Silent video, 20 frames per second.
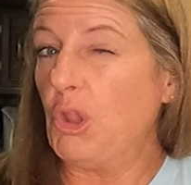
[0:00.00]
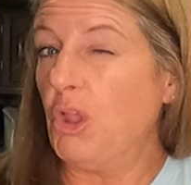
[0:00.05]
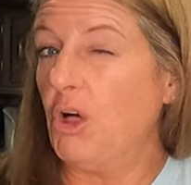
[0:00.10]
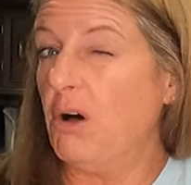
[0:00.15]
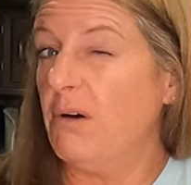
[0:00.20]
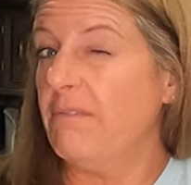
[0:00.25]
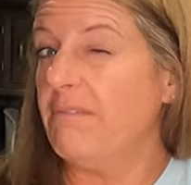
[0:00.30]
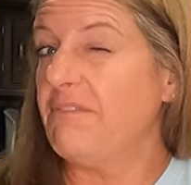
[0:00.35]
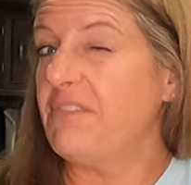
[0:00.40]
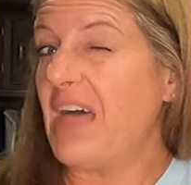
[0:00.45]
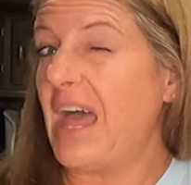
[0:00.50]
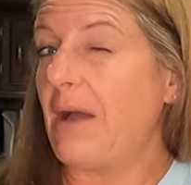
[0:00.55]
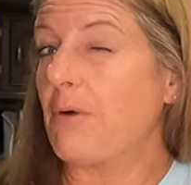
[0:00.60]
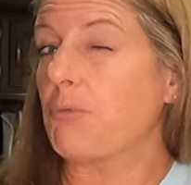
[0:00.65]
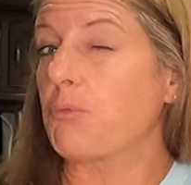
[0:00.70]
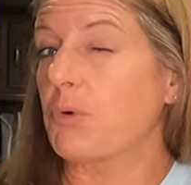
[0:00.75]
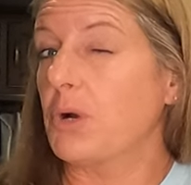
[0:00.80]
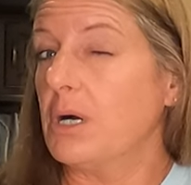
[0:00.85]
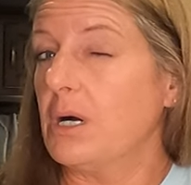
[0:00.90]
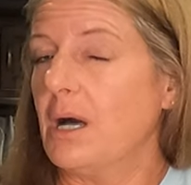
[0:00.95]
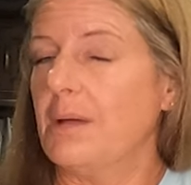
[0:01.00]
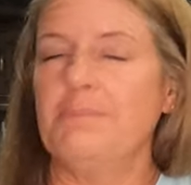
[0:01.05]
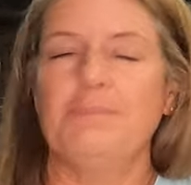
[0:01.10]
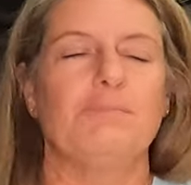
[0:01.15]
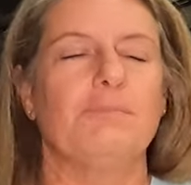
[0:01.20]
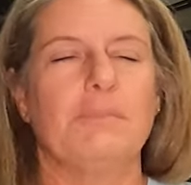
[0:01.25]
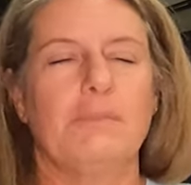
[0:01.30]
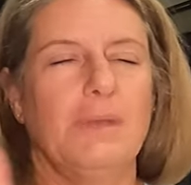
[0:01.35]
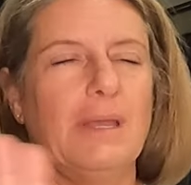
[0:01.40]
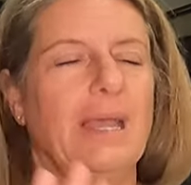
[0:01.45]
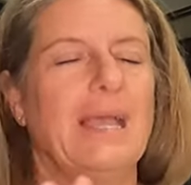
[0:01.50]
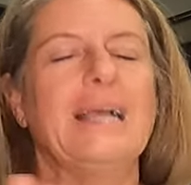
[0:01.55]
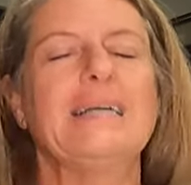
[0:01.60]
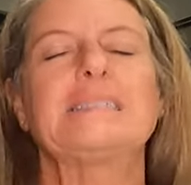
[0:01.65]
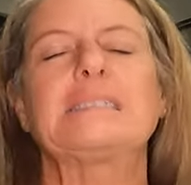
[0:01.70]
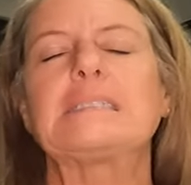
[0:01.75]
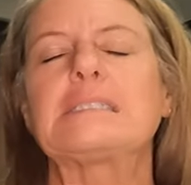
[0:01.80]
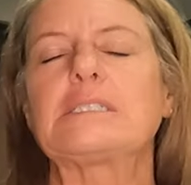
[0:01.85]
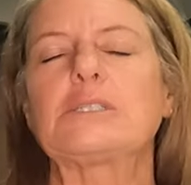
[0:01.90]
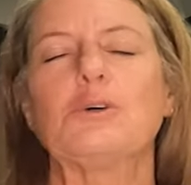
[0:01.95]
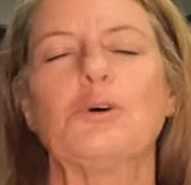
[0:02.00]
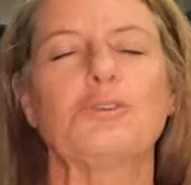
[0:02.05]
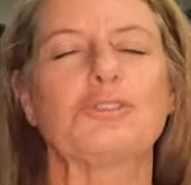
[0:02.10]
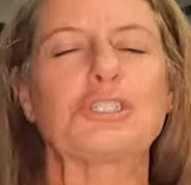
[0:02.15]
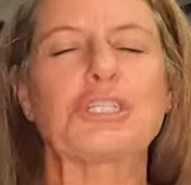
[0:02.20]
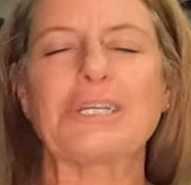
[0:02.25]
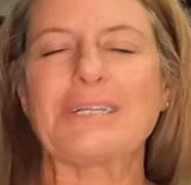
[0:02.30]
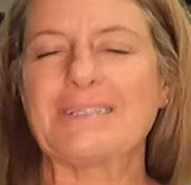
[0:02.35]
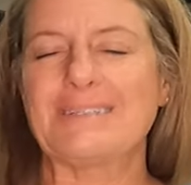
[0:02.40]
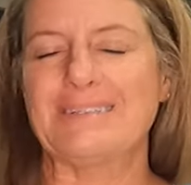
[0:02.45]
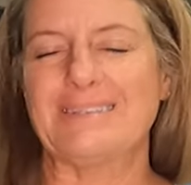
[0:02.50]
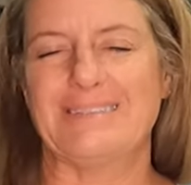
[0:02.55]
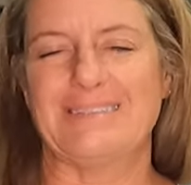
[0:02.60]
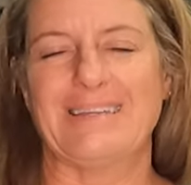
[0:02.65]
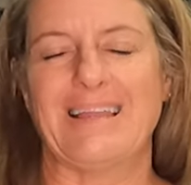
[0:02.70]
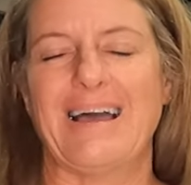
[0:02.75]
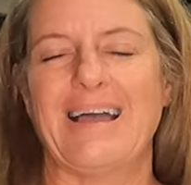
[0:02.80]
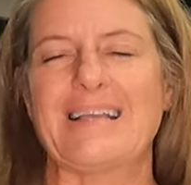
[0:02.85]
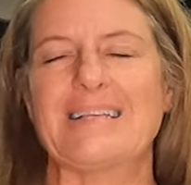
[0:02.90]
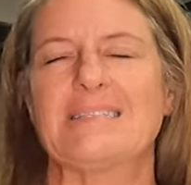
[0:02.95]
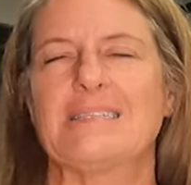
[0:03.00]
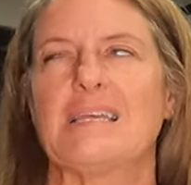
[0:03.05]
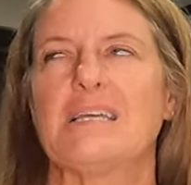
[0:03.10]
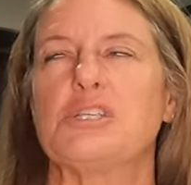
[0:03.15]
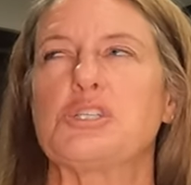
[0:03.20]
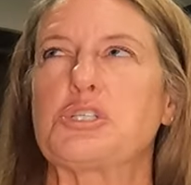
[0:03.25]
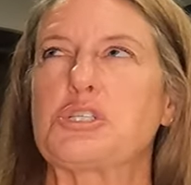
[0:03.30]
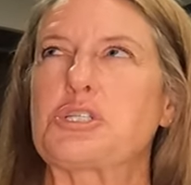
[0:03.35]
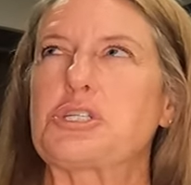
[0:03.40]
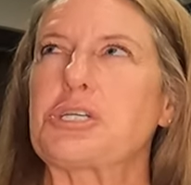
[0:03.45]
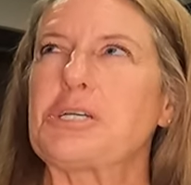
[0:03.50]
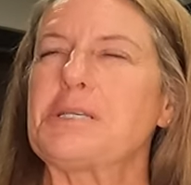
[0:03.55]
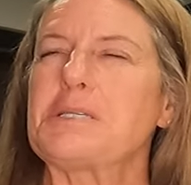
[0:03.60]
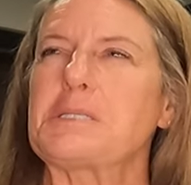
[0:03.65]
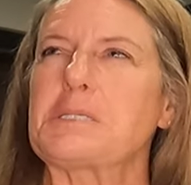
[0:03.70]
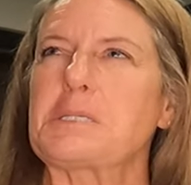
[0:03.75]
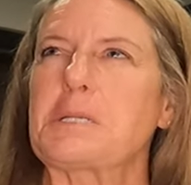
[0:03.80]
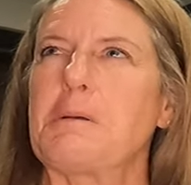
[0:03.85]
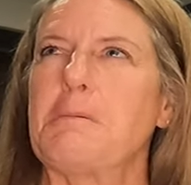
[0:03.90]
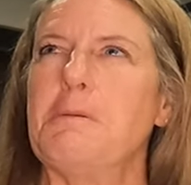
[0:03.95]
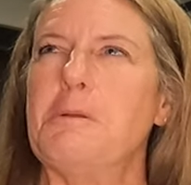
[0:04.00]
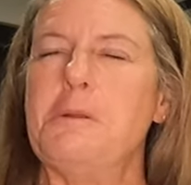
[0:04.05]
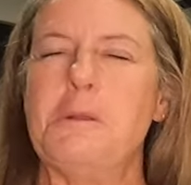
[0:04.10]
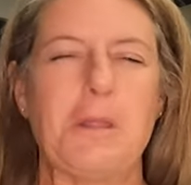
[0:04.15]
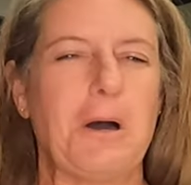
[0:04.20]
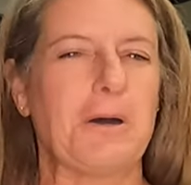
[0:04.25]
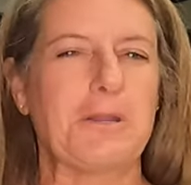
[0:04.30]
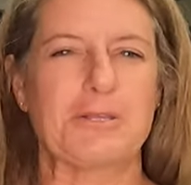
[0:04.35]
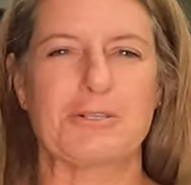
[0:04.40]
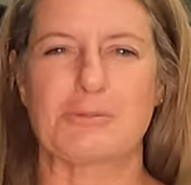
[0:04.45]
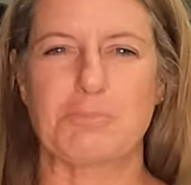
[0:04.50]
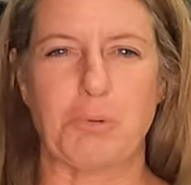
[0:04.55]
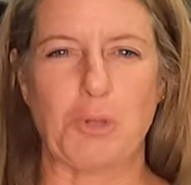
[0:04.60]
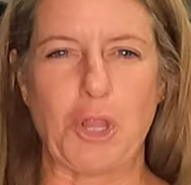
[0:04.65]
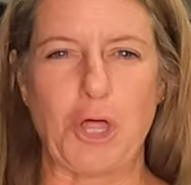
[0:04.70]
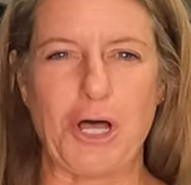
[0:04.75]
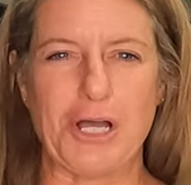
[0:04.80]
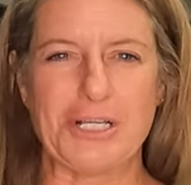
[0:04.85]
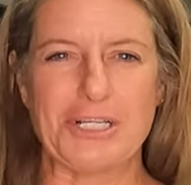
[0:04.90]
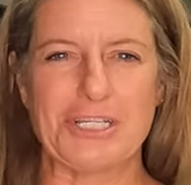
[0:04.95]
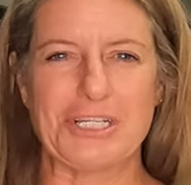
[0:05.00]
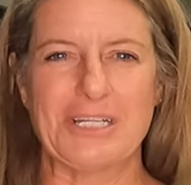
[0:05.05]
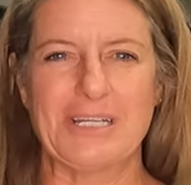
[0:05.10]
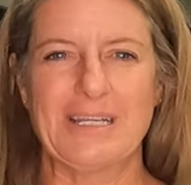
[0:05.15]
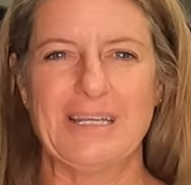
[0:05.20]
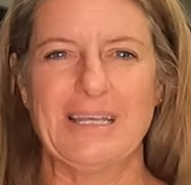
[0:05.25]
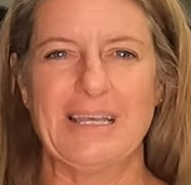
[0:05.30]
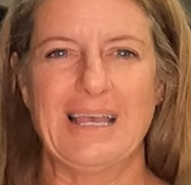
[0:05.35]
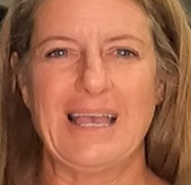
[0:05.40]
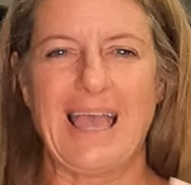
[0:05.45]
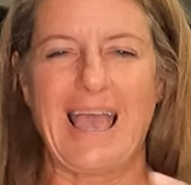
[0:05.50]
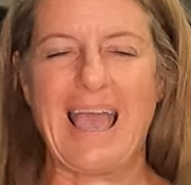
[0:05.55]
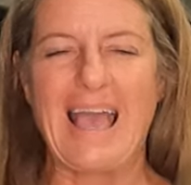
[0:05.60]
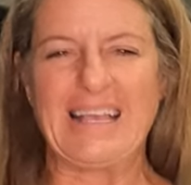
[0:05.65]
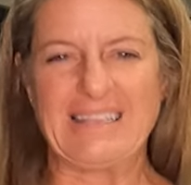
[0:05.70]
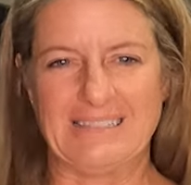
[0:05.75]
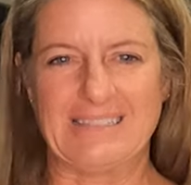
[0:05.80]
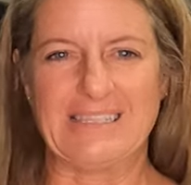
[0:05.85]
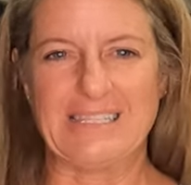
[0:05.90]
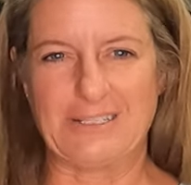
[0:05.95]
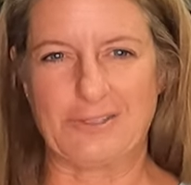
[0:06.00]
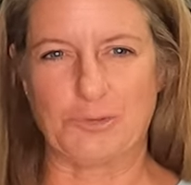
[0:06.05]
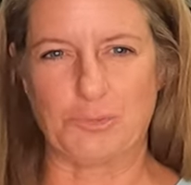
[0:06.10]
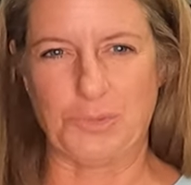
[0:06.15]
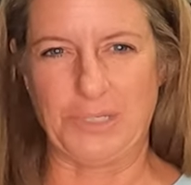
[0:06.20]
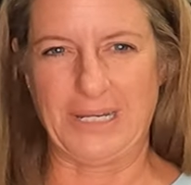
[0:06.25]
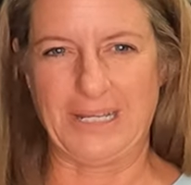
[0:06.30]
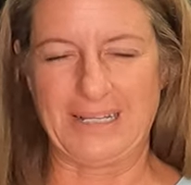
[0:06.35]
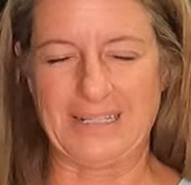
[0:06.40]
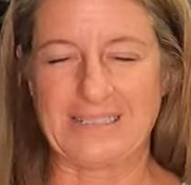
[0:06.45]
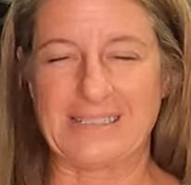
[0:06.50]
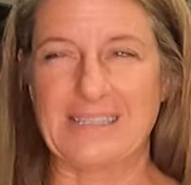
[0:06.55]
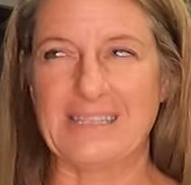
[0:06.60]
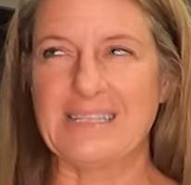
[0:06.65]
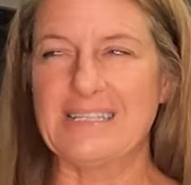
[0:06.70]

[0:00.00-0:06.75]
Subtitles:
love that rug, it's still just as nice. It's just not as plush as this one is.